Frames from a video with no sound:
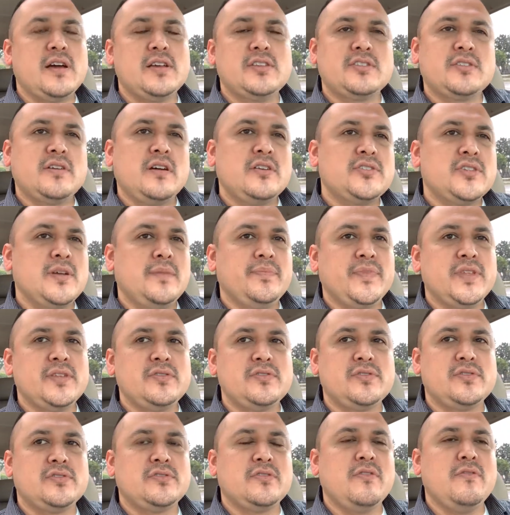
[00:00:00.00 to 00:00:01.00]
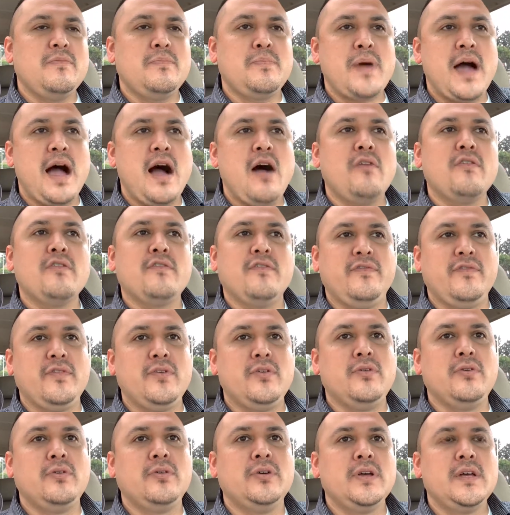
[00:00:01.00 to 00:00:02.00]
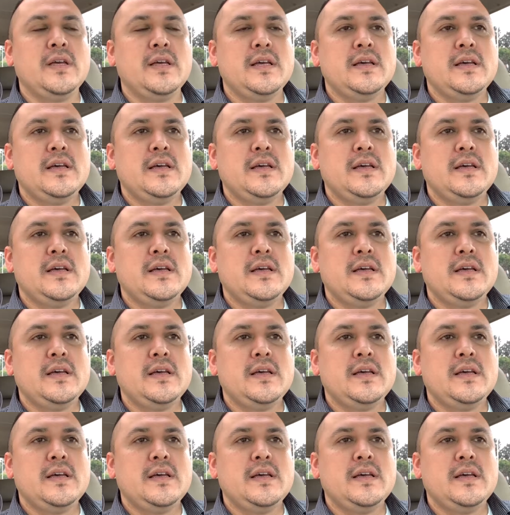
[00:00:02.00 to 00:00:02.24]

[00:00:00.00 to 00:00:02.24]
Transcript: I saw something so powerful